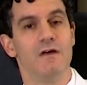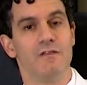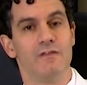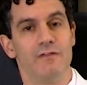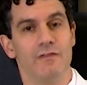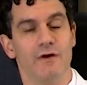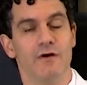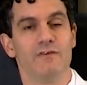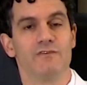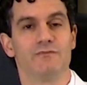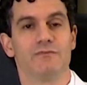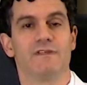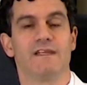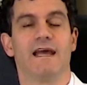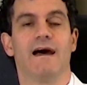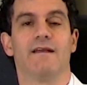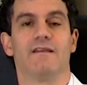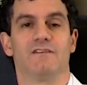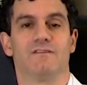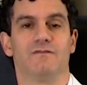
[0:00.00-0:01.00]
those would
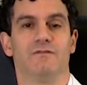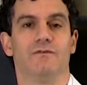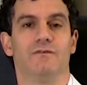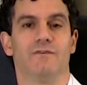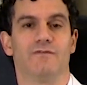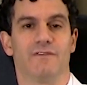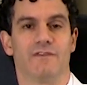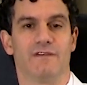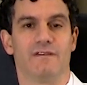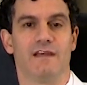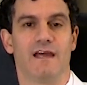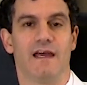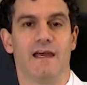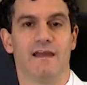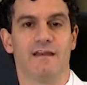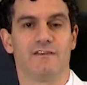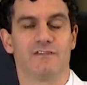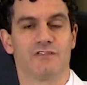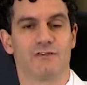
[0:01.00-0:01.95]
count as fluid for the day.